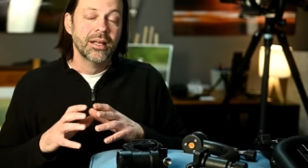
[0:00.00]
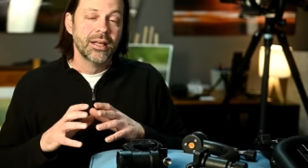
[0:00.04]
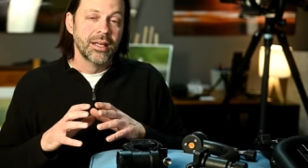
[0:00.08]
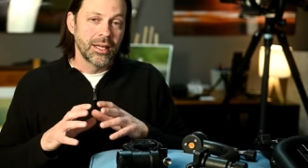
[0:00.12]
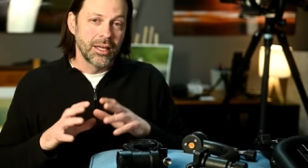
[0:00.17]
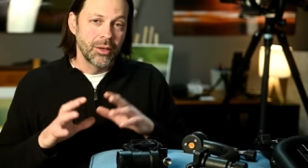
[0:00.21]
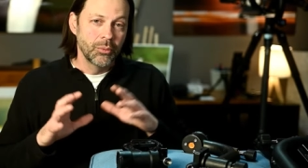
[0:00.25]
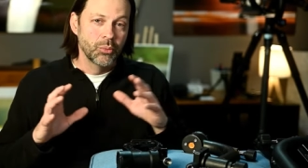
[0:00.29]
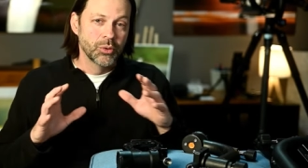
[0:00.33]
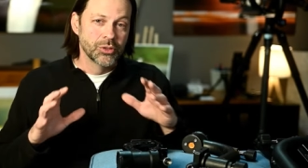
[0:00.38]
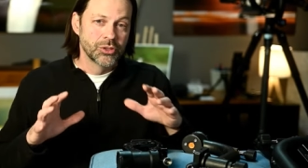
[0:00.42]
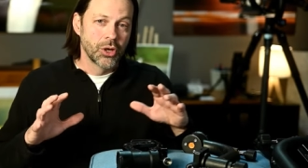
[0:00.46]

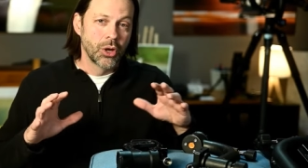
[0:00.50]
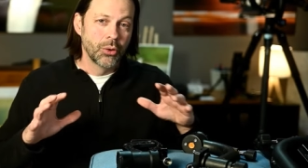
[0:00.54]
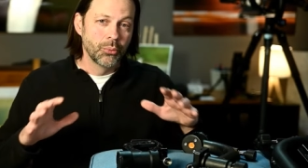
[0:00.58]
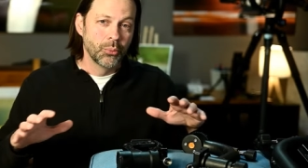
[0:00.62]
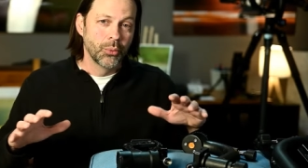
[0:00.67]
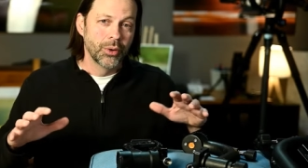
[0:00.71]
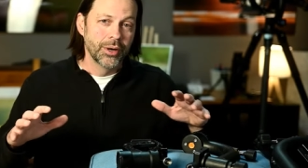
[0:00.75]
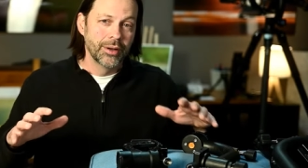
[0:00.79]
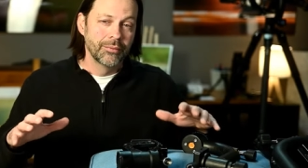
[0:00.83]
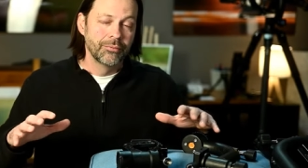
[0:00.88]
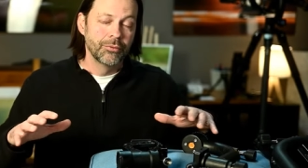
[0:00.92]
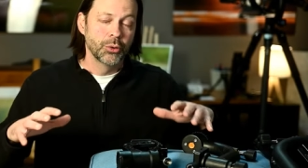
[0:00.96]
It was on
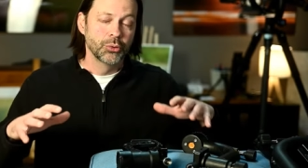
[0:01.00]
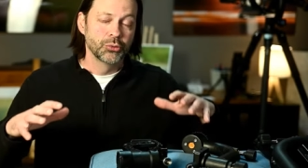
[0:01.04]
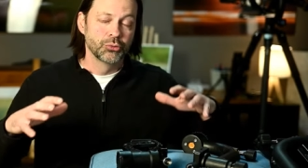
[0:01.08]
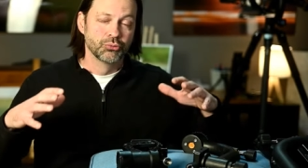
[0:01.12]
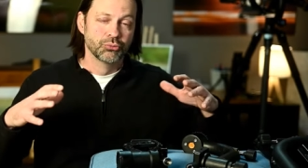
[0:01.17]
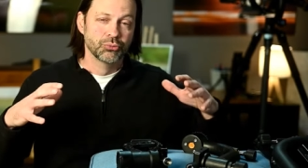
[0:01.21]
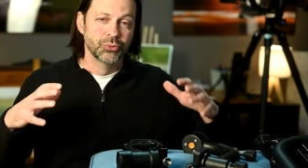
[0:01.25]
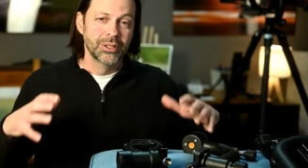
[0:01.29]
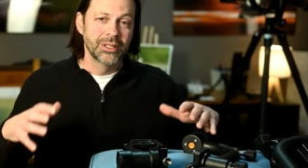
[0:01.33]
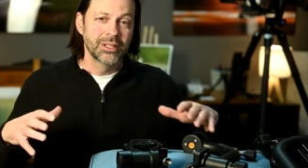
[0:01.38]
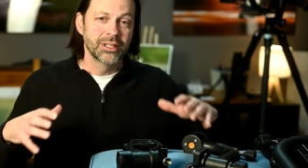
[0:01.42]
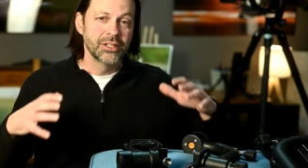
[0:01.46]
one of those
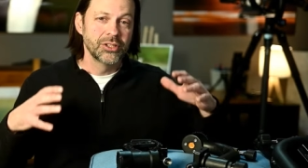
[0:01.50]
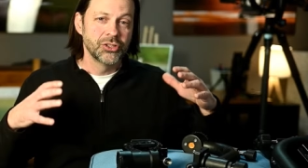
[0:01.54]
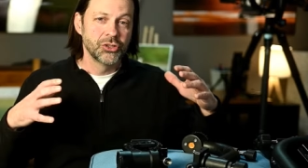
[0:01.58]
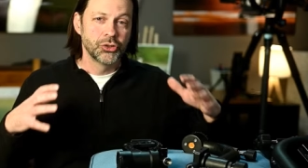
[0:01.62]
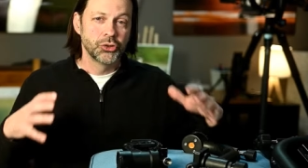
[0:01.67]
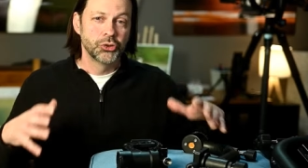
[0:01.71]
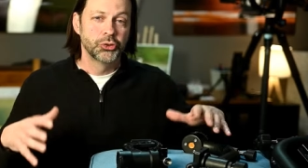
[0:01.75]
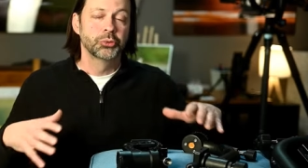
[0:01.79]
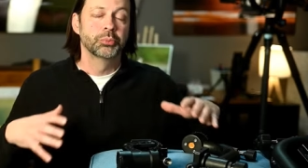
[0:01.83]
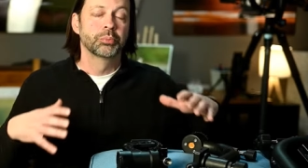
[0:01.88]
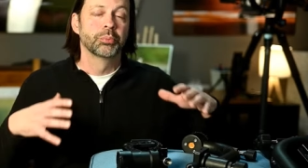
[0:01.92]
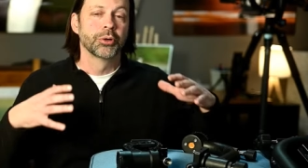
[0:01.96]
really
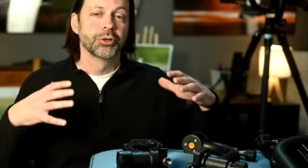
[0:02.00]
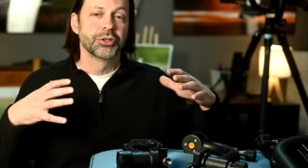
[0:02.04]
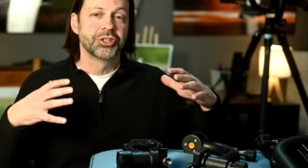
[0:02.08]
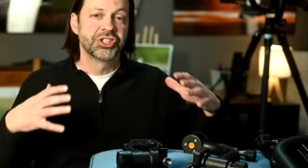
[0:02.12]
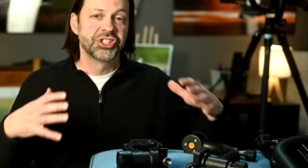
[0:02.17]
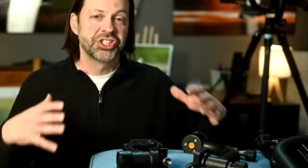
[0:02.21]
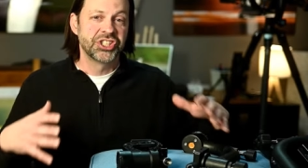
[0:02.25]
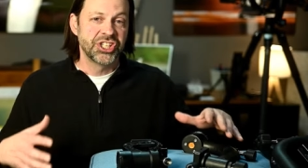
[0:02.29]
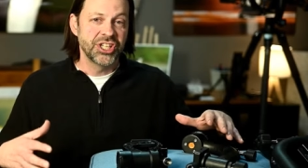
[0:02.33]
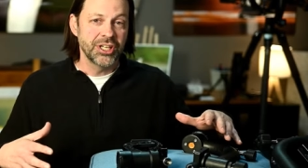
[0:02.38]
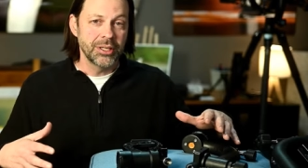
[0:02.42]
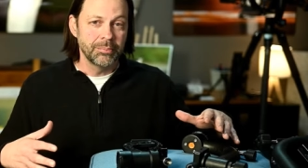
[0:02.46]
super
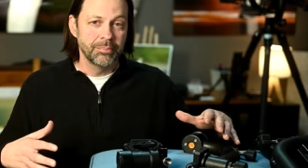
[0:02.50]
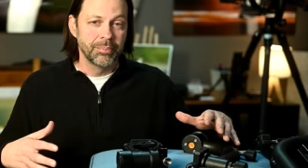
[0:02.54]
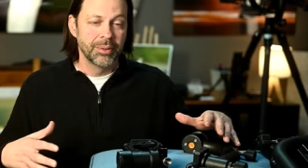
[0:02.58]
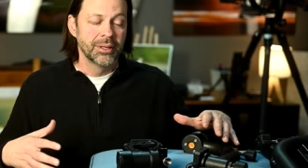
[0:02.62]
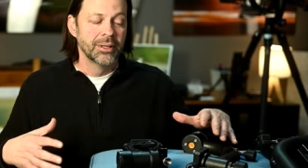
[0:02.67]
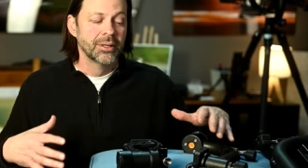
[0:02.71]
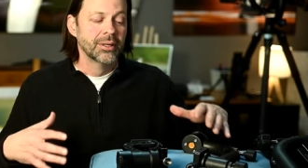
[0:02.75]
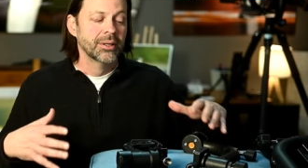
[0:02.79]
cheap